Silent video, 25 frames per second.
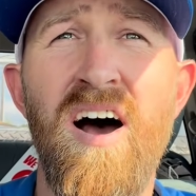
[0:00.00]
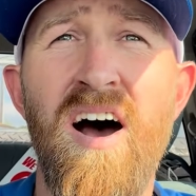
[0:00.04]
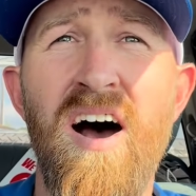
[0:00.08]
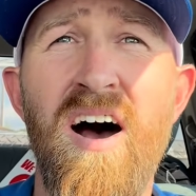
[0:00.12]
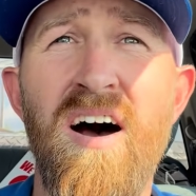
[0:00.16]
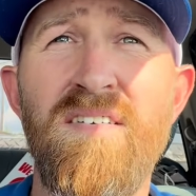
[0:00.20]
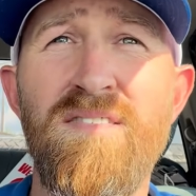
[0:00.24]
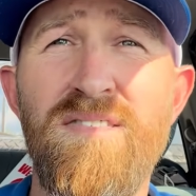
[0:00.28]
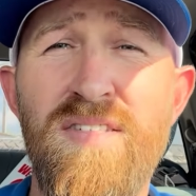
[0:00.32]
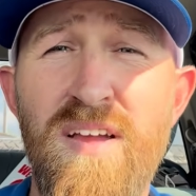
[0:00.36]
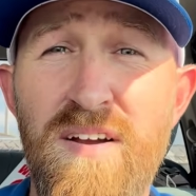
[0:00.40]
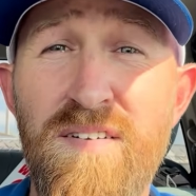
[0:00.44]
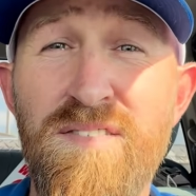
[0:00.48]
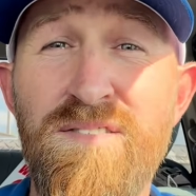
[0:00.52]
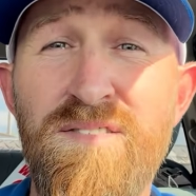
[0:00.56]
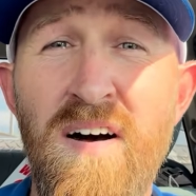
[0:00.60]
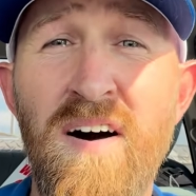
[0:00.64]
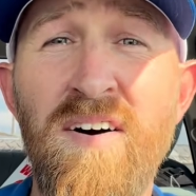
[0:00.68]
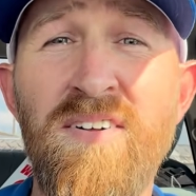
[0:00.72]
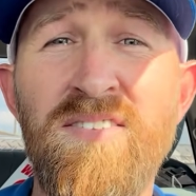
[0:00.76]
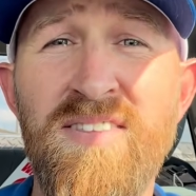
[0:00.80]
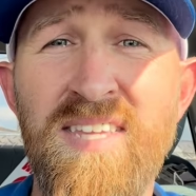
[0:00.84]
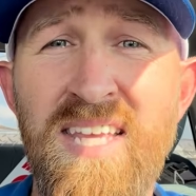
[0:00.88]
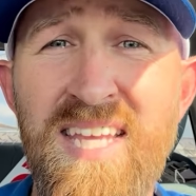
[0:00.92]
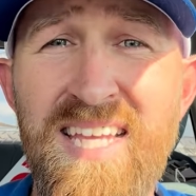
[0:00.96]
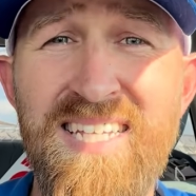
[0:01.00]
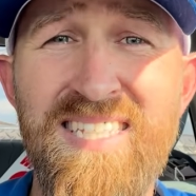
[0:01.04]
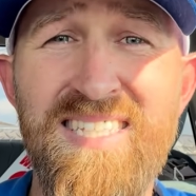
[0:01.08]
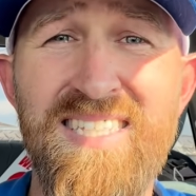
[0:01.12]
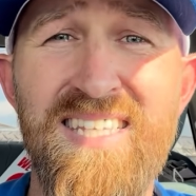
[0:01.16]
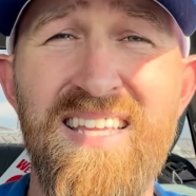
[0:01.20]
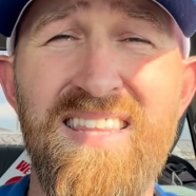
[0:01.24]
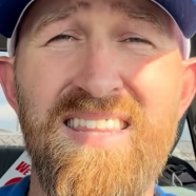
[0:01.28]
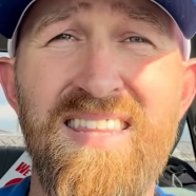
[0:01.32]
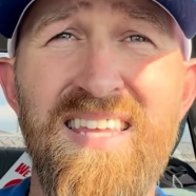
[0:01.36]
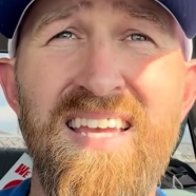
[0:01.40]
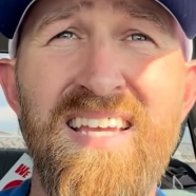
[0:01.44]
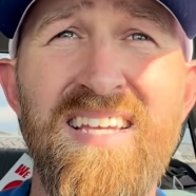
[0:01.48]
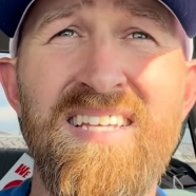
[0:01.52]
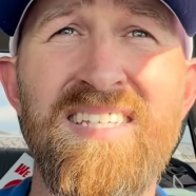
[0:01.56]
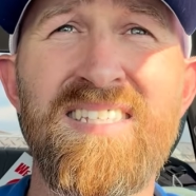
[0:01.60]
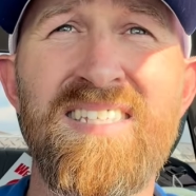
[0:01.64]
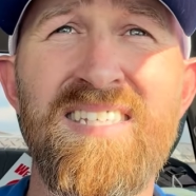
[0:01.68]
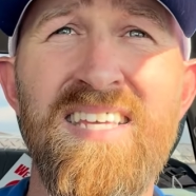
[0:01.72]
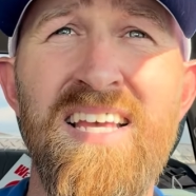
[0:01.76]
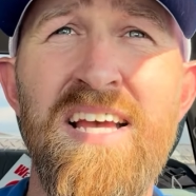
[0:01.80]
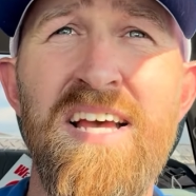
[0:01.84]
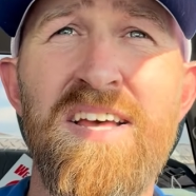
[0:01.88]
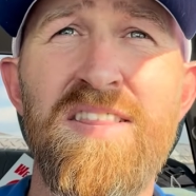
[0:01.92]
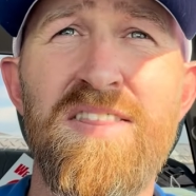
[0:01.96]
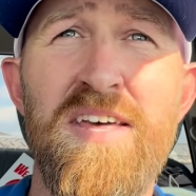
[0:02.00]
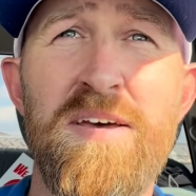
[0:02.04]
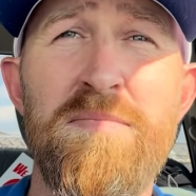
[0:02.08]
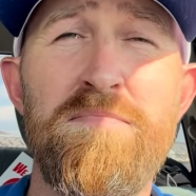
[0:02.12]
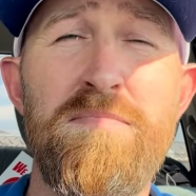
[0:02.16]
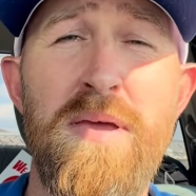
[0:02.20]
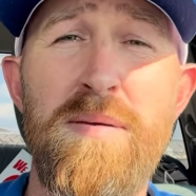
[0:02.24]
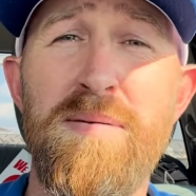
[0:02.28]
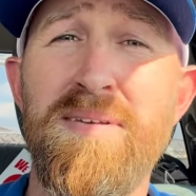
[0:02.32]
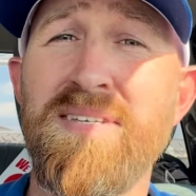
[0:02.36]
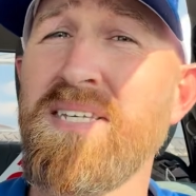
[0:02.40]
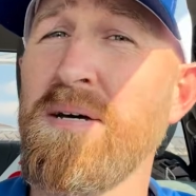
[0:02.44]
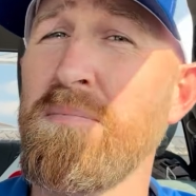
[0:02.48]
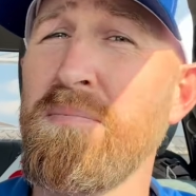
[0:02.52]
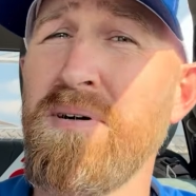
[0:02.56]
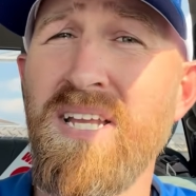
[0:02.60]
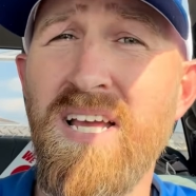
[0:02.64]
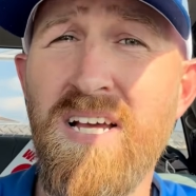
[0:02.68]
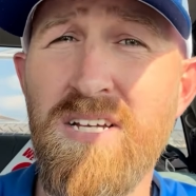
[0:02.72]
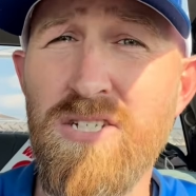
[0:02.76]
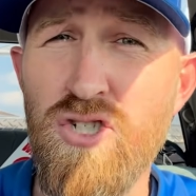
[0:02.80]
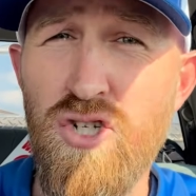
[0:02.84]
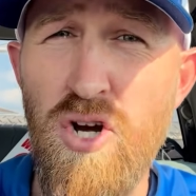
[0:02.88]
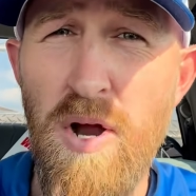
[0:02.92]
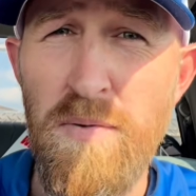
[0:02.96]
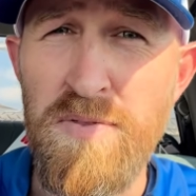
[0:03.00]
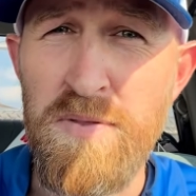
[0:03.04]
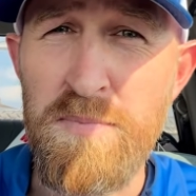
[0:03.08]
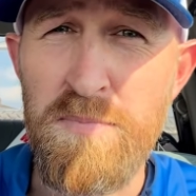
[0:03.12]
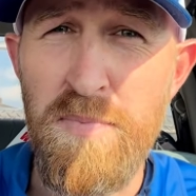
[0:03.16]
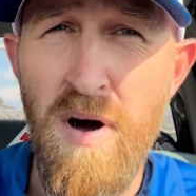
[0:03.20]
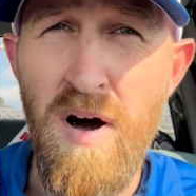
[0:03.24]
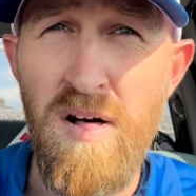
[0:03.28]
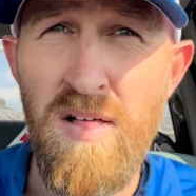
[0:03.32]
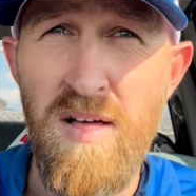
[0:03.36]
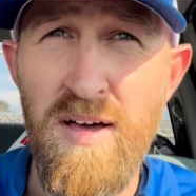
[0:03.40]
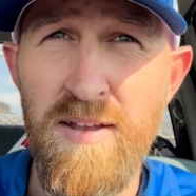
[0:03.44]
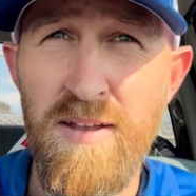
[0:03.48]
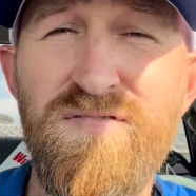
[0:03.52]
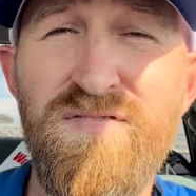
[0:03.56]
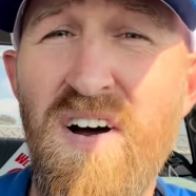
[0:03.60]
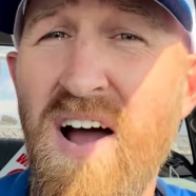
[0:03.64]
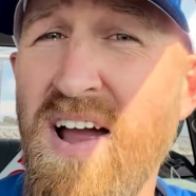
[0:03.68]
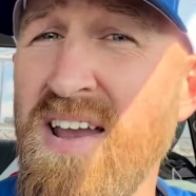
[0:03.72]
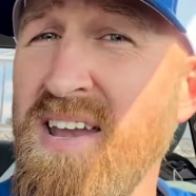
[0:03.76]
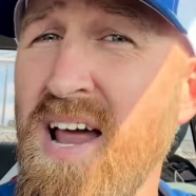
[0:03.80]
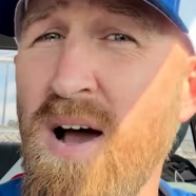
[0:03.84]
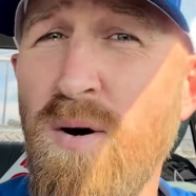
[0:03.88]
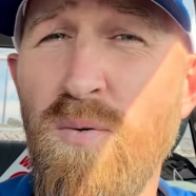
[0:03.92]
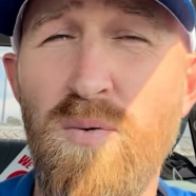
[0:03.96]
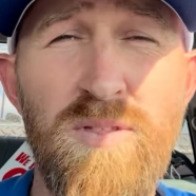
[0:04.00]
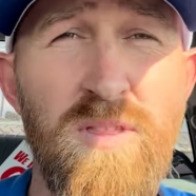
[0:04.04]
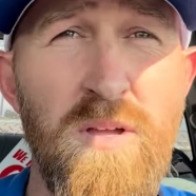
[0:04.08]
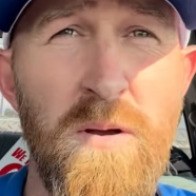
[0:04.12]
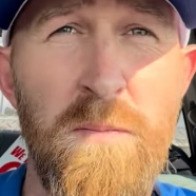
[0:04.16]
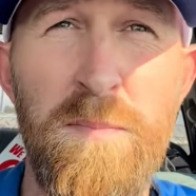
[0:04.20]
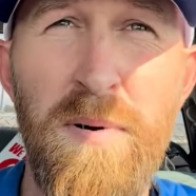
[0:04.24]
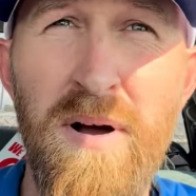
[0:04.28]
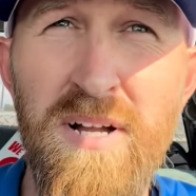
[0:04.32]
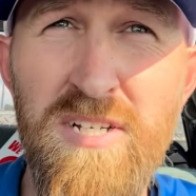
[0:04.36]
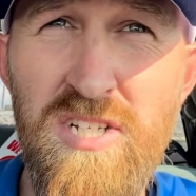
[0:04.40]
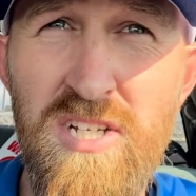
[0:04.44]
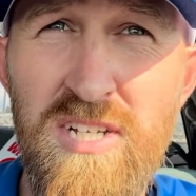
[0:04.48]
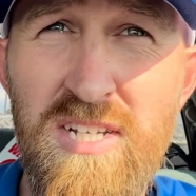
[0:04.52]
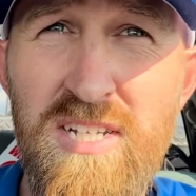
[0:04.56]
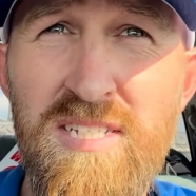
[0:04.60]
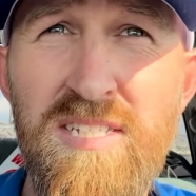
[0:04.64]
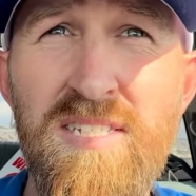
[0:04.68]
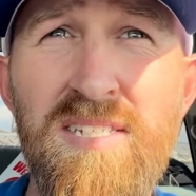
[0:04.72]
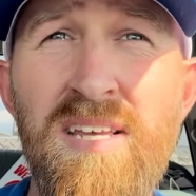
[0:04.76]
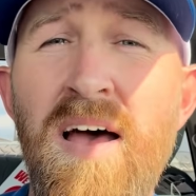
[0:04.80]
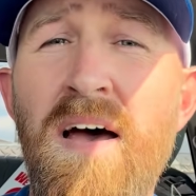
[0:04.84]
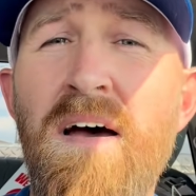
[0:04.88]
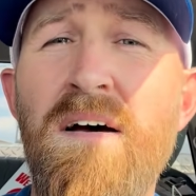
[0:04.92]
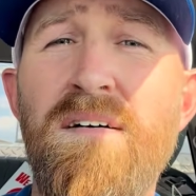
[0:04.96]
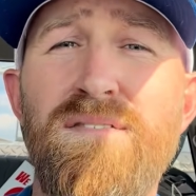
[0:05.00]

of their felt needs, the things that maybe somebody else dropped the ball Find out what their budget is,